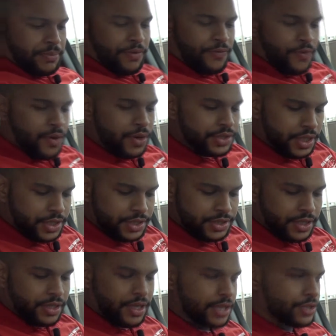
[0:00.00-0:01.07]
before, such
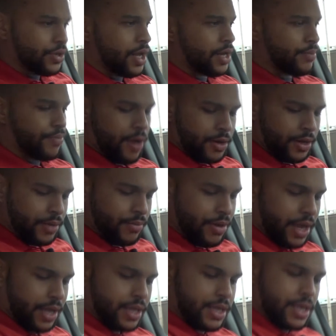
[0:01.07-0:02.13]
as an electronic parking
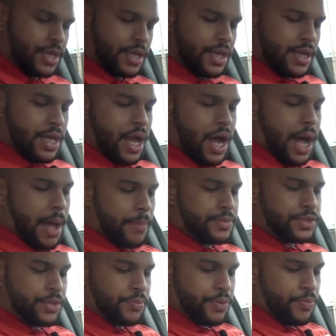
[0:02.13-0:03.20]
brake.
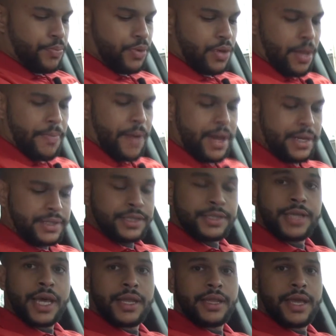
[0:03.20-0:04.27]
Simply pull up on it to
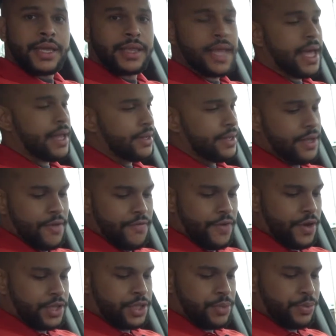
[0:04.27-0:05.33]
set it like that.
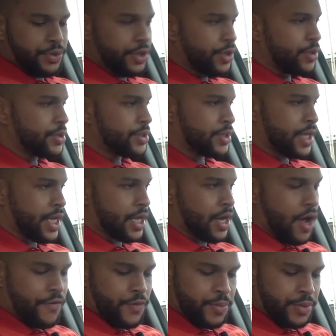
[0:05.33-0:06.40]
Very simple to use. To take it
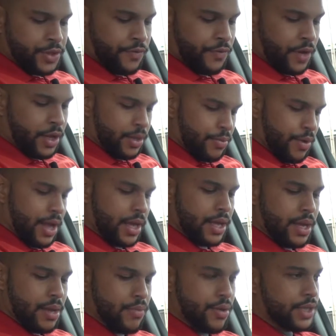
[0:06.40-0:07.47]
off, you put your foot brake,
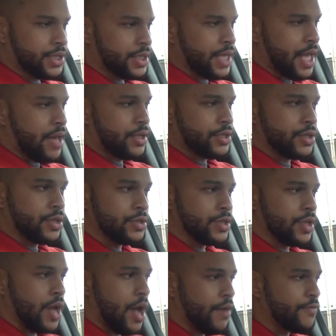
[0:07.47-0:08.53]
press it down, it turns
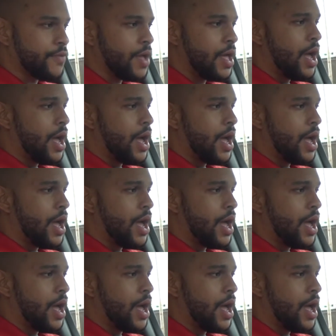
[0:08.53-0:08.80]
it off.